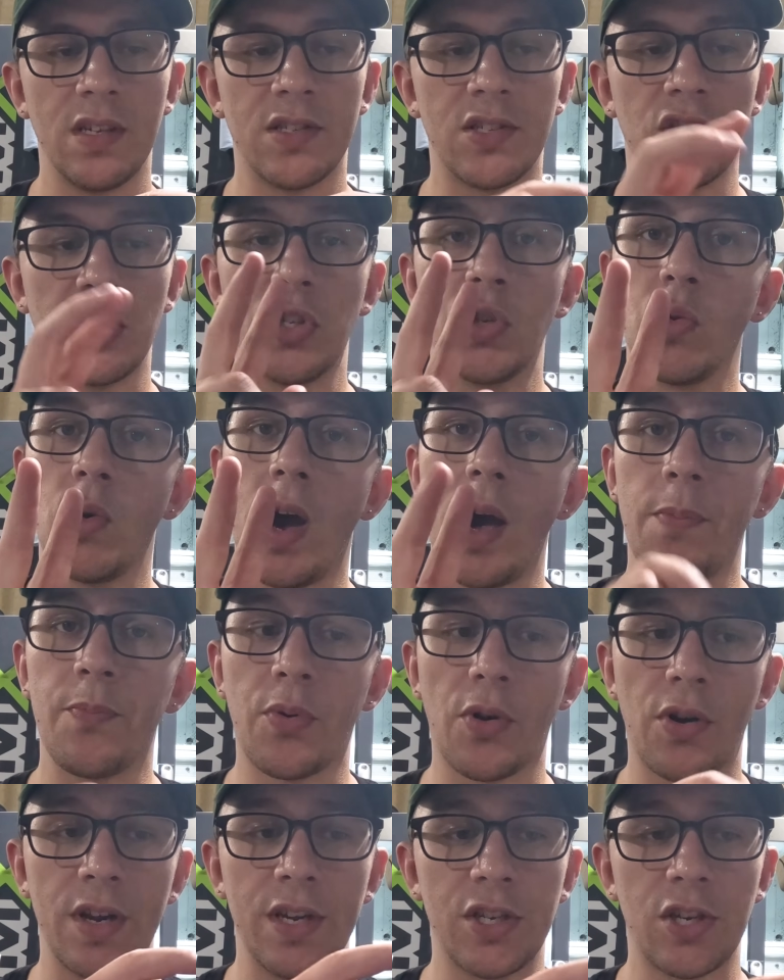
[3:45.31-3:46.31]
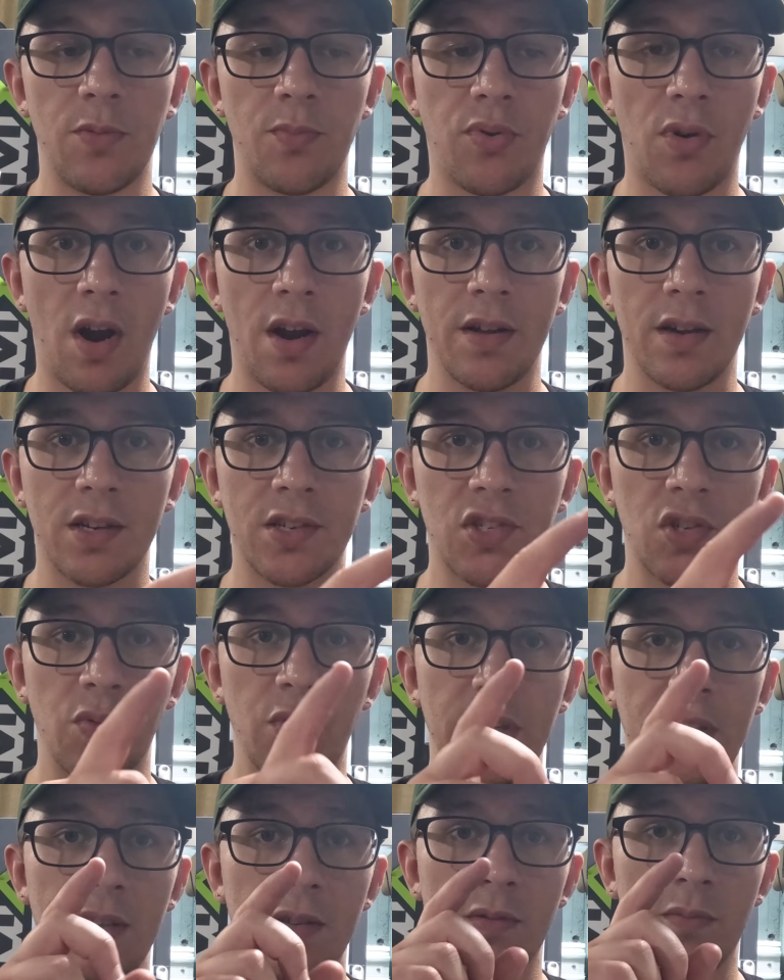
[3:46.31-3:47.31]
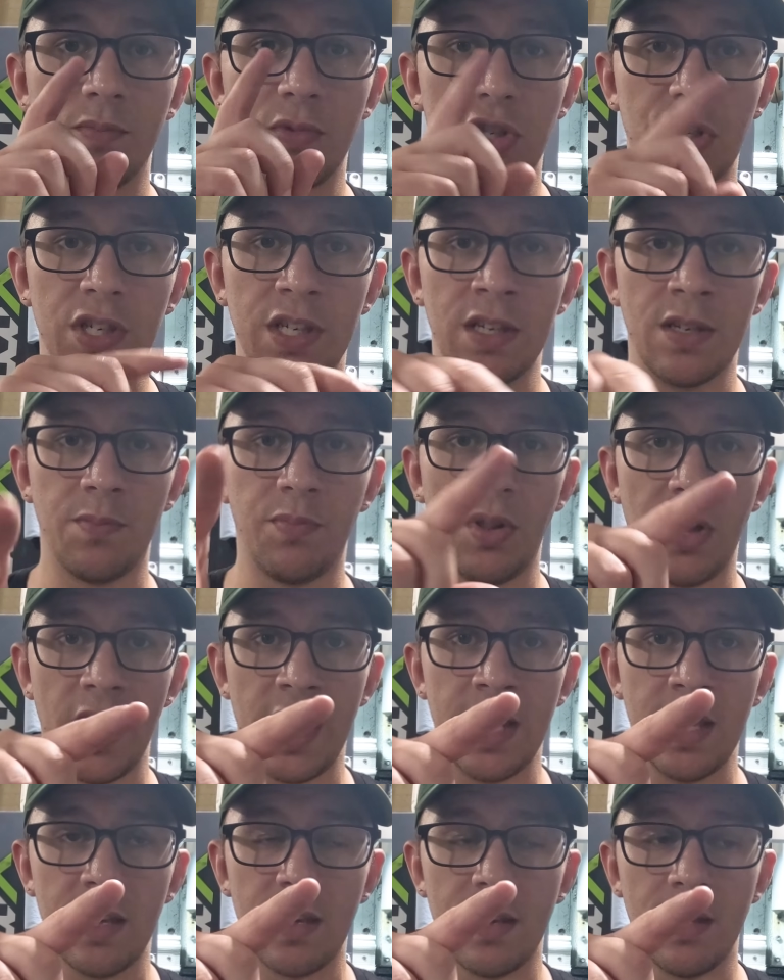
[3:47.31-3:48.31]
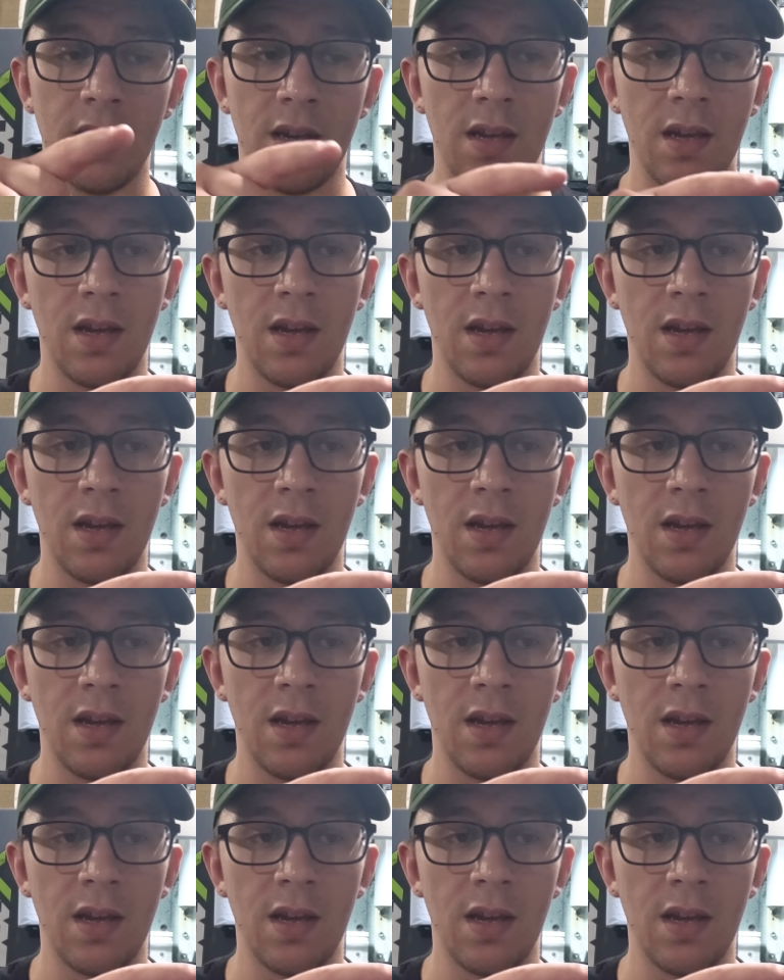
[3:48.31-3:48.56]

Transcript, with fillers: It's a two-operation product. So we machined a blank,